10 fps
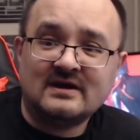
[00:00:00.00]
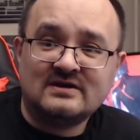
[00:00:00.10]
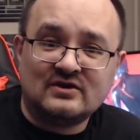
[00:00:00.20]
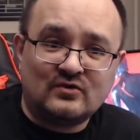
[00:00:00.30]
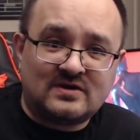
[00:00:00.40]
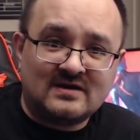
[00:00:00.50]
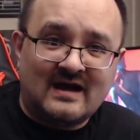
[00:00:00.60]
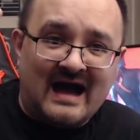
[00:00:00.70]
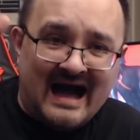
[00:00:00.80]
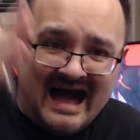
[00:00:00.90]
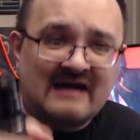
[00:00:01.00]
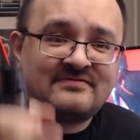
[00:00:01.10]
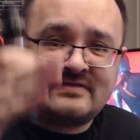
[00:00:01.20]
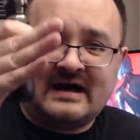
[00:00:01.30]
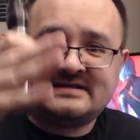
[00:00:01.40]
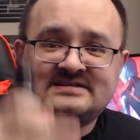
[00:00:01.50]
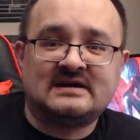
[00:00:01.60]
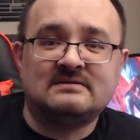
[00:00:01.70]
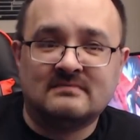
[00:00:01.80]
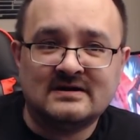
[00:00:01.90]
You're looking at half that
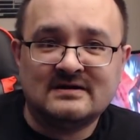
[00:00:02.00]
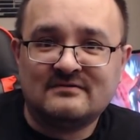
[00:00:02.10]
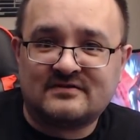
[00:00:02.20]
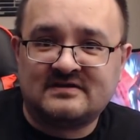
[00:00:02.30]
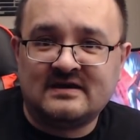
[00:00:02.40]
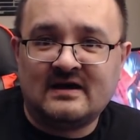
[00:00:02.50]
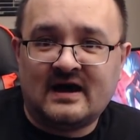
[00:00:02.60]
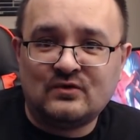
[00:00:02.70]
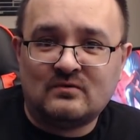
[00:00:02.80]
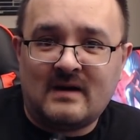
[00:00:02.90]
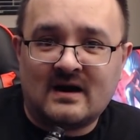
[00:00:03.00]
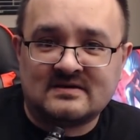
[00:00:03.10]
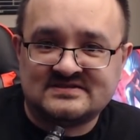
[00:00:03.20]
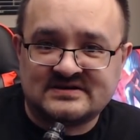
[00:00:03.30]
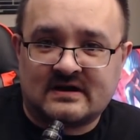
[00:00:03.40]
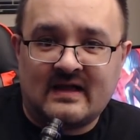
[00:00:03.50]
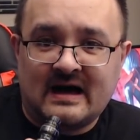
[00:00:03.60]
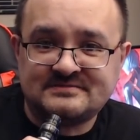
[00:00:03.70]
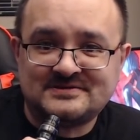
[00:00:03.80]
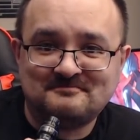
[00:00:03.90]
time for the AIO market to
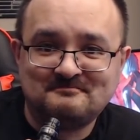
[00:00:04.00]
collapse.